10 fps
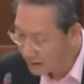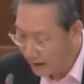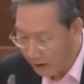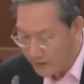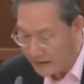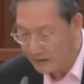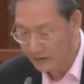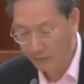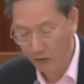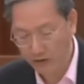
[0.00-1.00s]
Helping
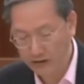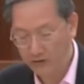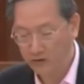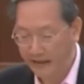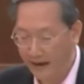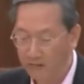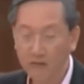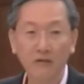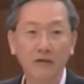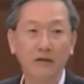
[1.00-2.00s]
Singaporeans to tell
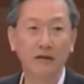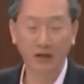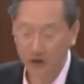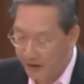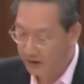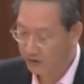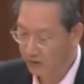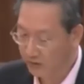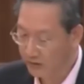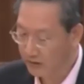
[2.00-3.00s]
and share
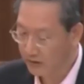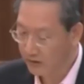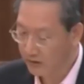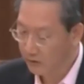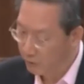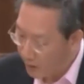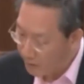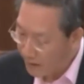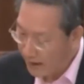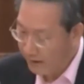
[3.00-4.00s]
stories will
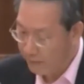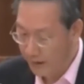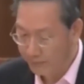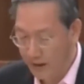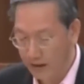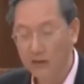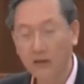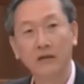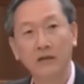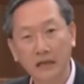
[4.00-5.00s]
play a big part
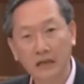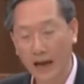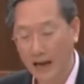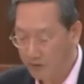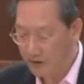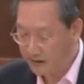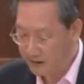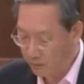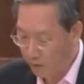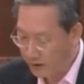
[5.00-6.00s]
in the
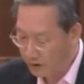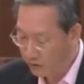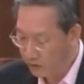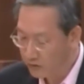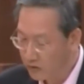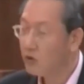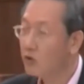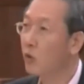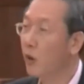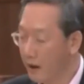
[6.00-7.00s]
MCCY's role
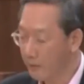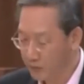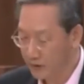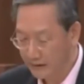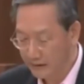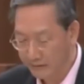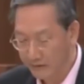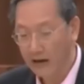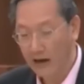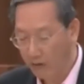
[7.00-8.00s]
to help preserve
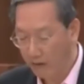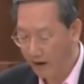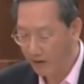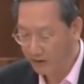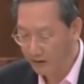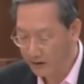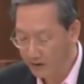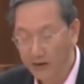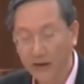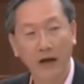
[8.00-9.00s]
our heritage
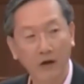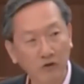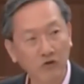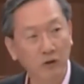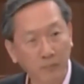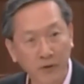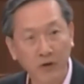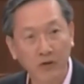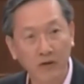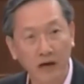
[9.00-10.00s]
and also to
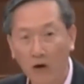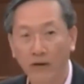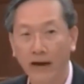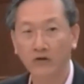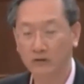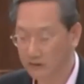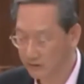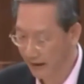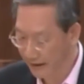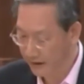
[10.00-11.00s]
build our national
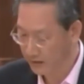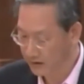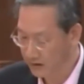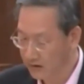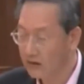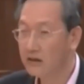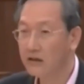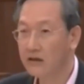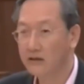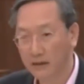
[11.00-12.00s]
identity,
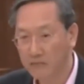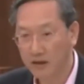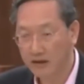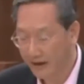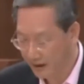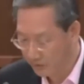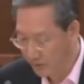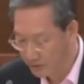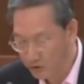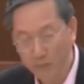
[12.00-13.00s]
something that has
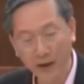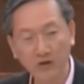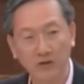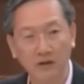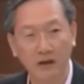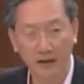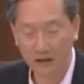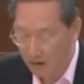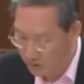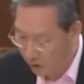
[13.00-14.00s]
been so passionately
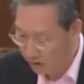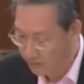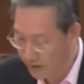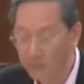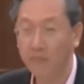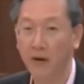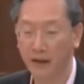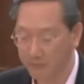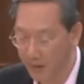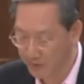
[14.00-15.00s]
talked about by
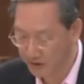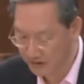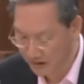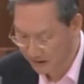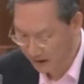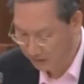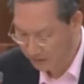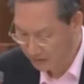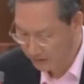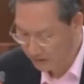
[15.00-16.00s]
members of this House.